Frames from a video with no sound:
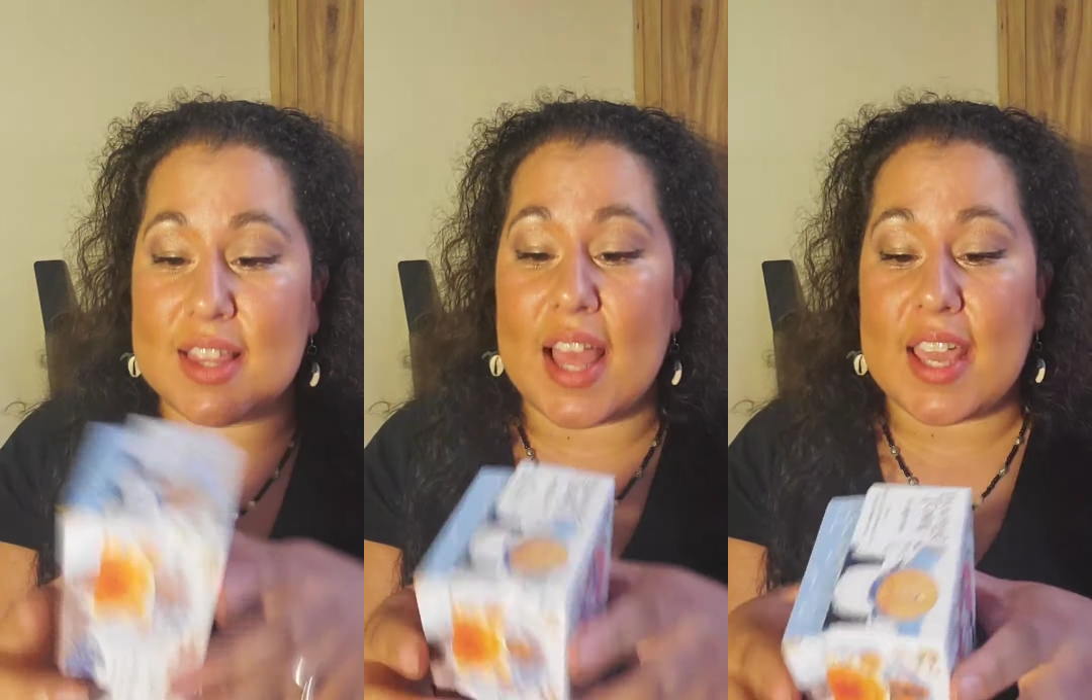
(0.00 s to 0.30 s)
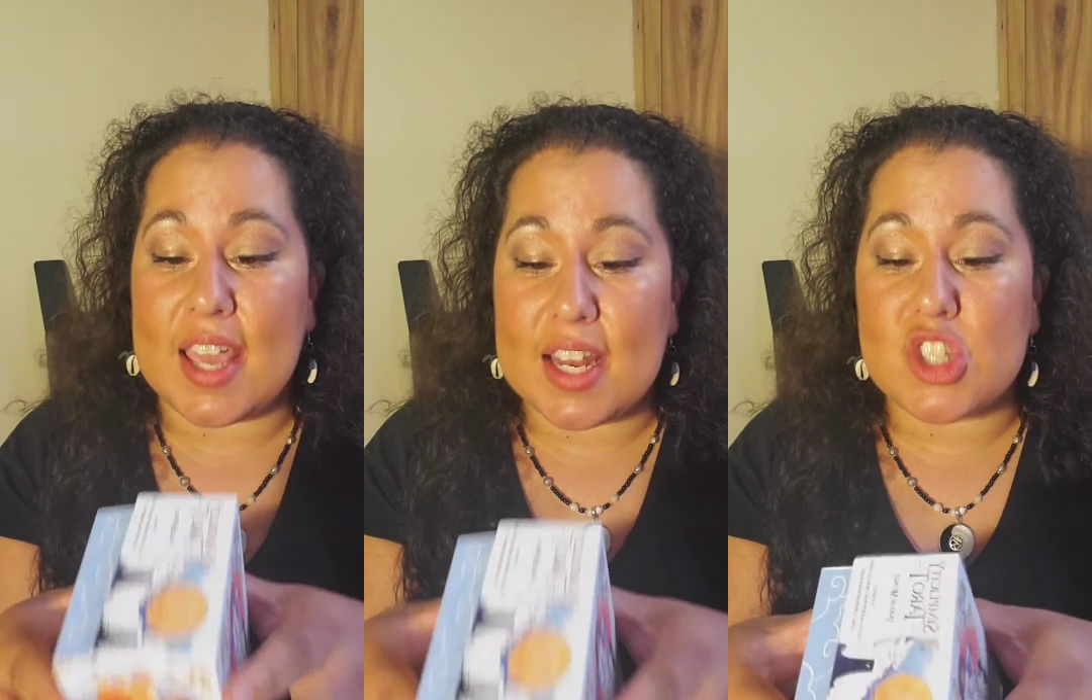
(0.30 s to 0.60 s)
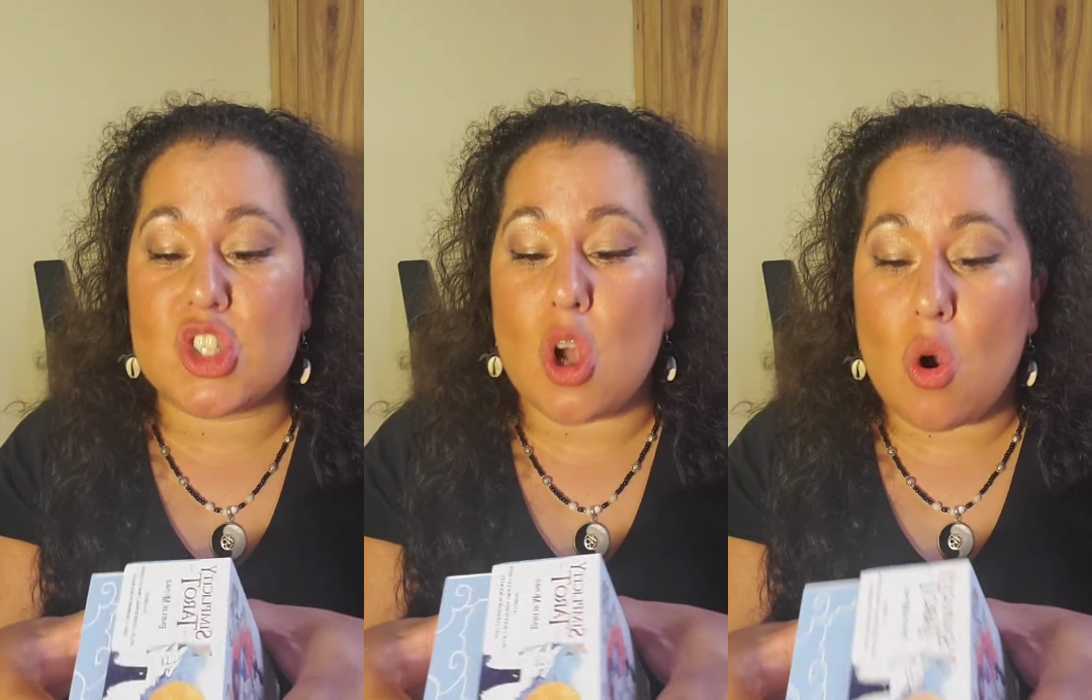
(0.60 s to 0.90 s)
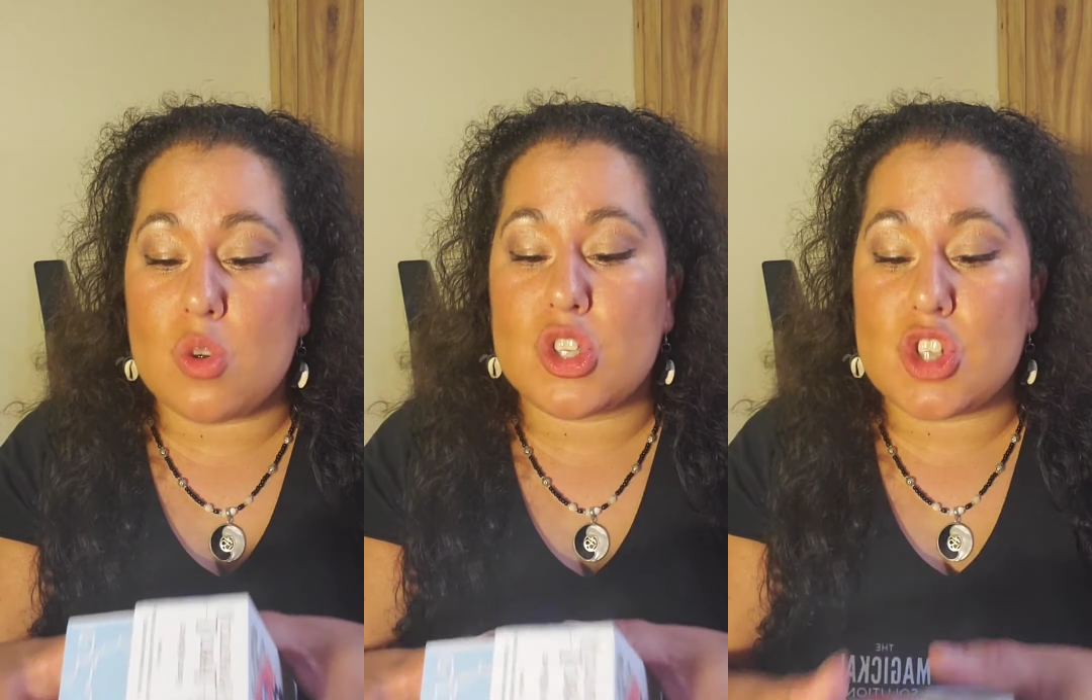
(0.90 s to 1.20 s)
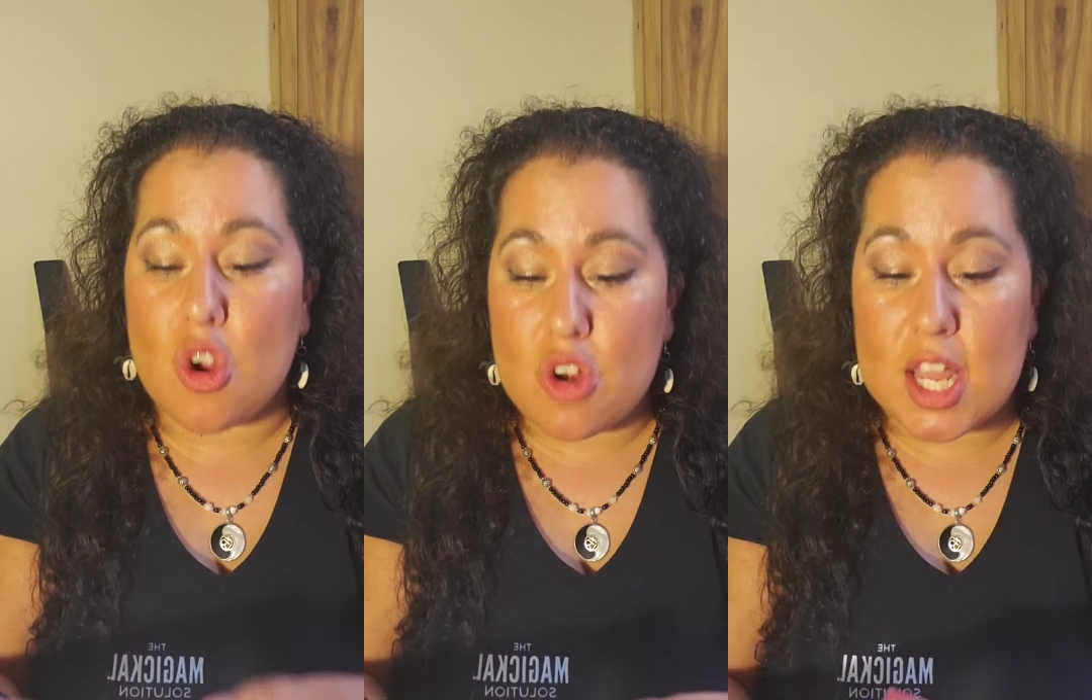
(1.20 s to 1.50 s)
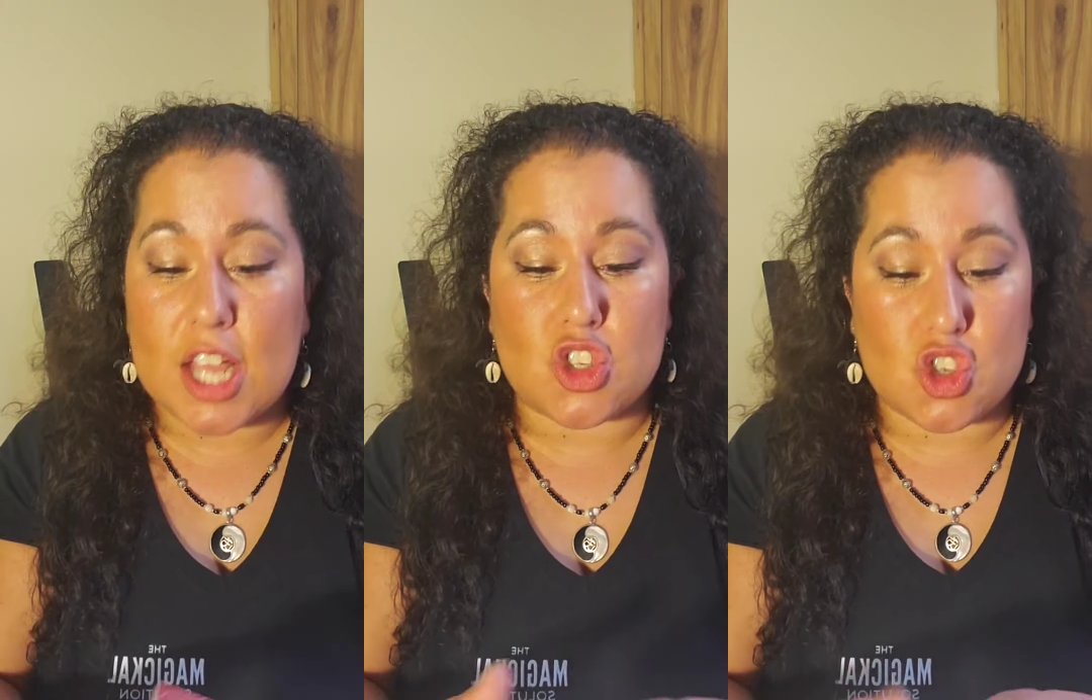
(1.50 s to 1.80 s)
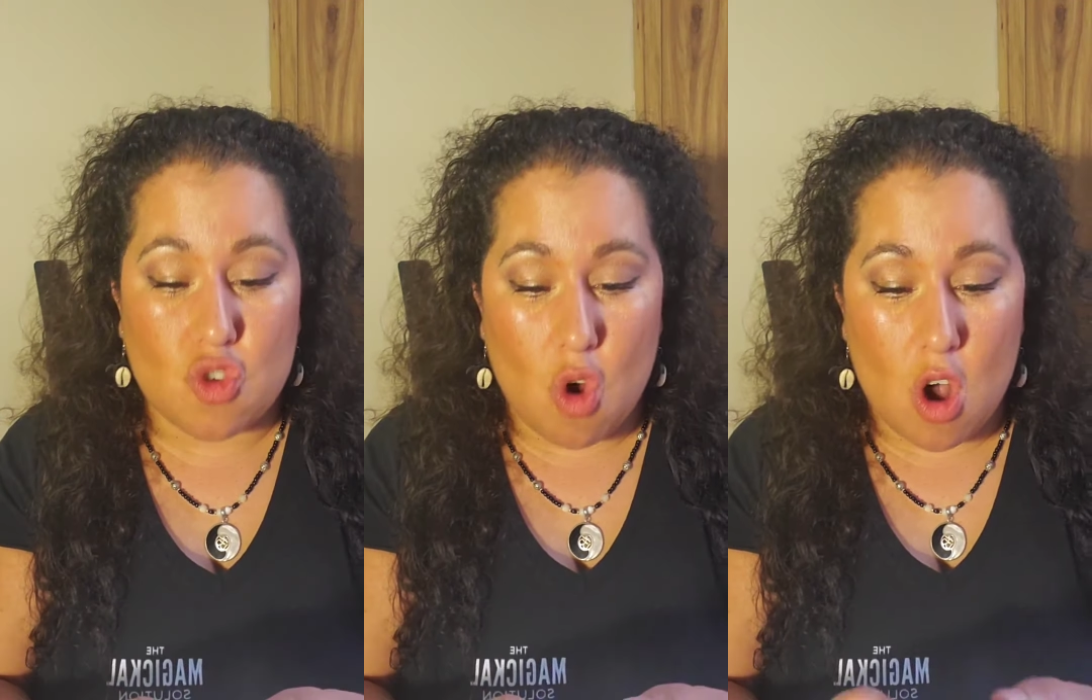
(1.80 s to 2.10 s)
Like it is so sturdy and
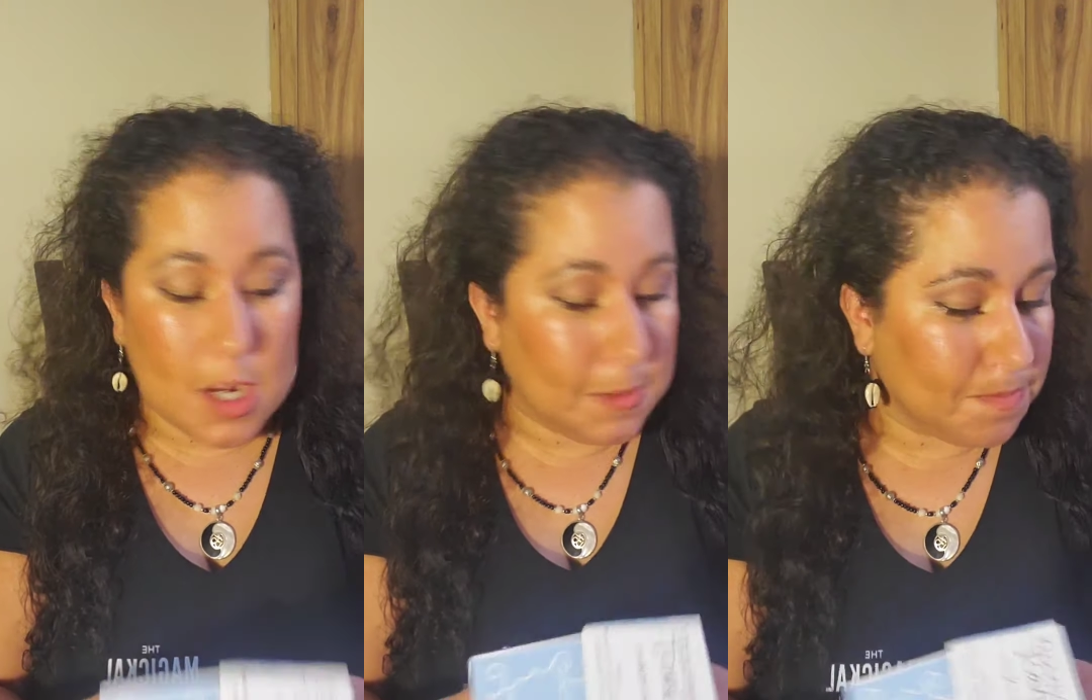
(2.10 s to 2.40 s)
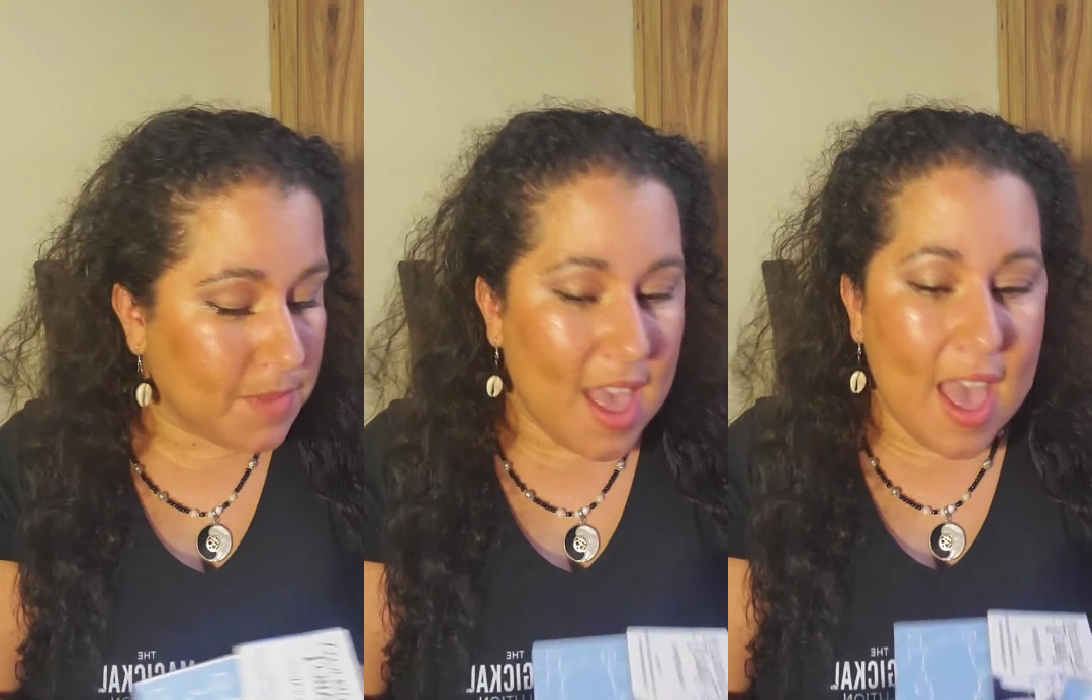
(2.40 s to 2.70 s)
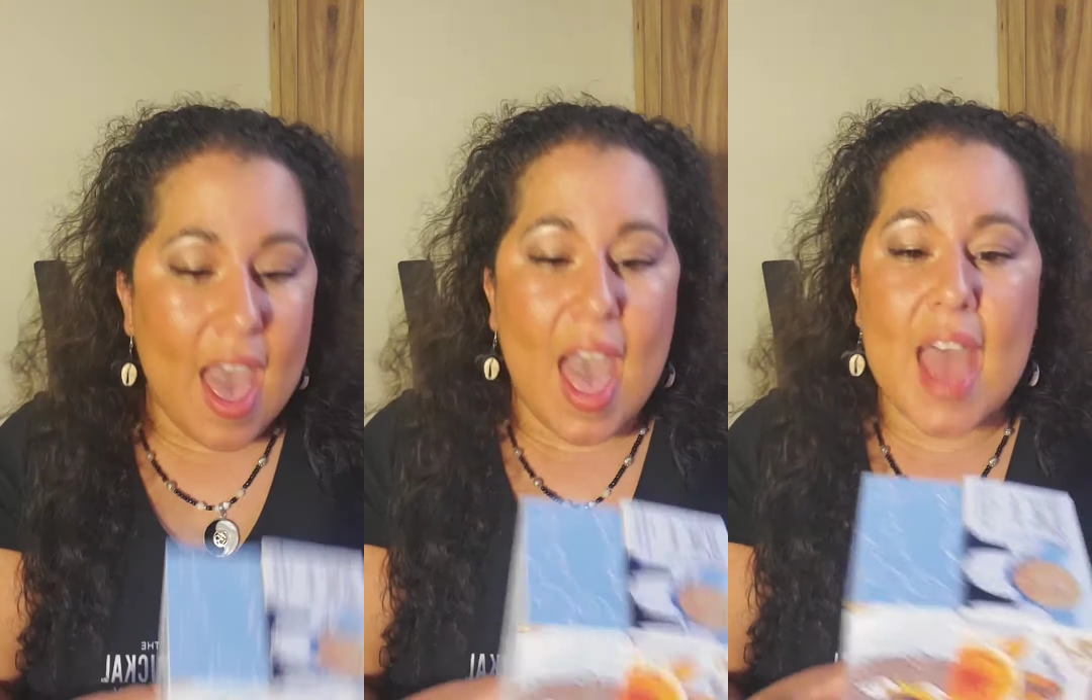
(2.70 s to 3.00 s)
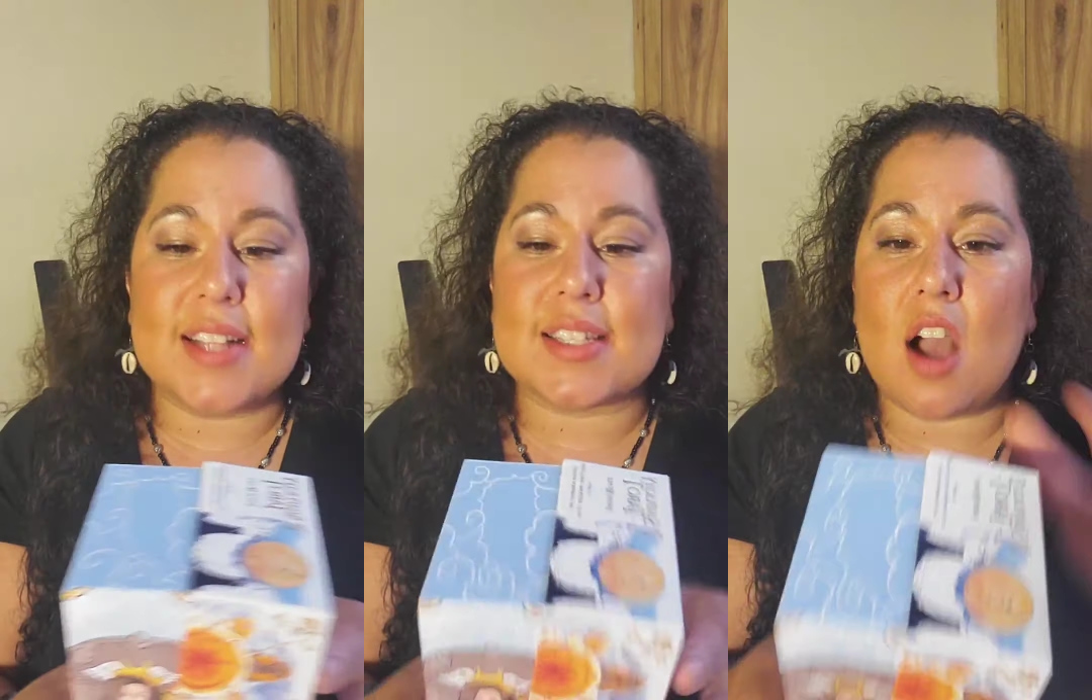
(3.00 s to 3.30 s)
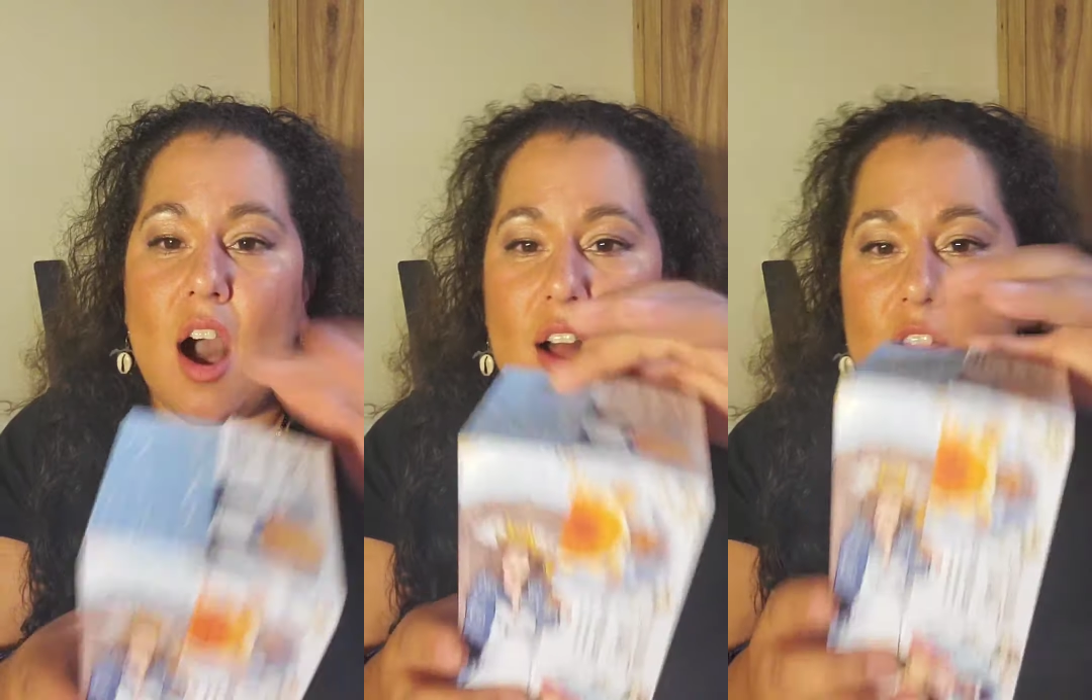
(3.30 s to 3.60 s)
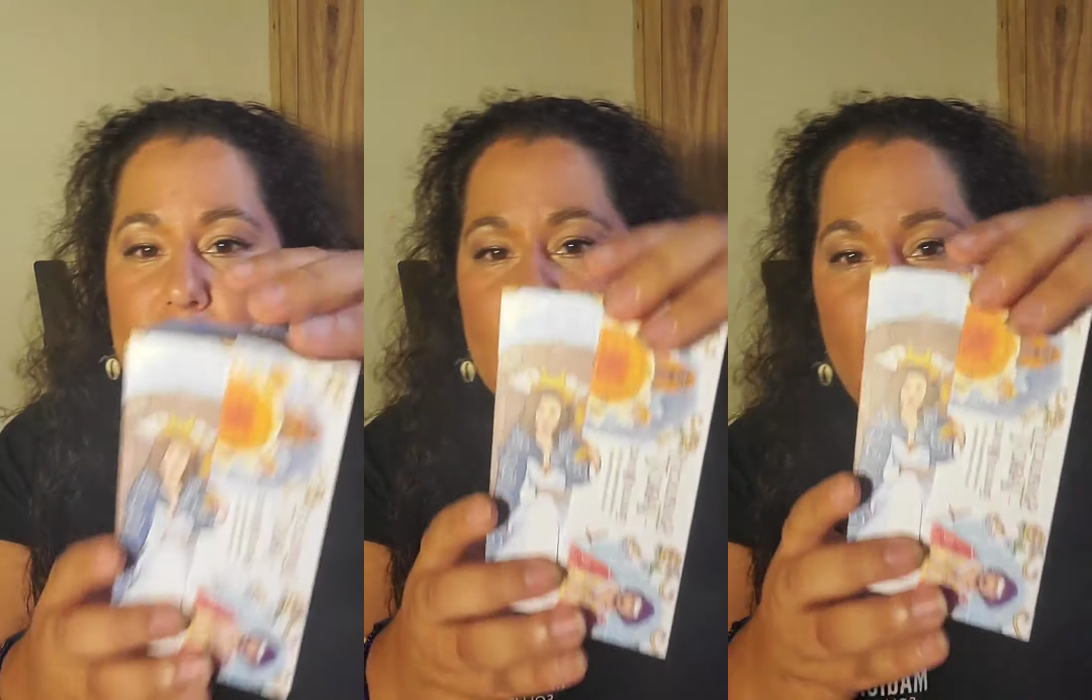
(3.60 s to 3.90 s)
strong and it's colored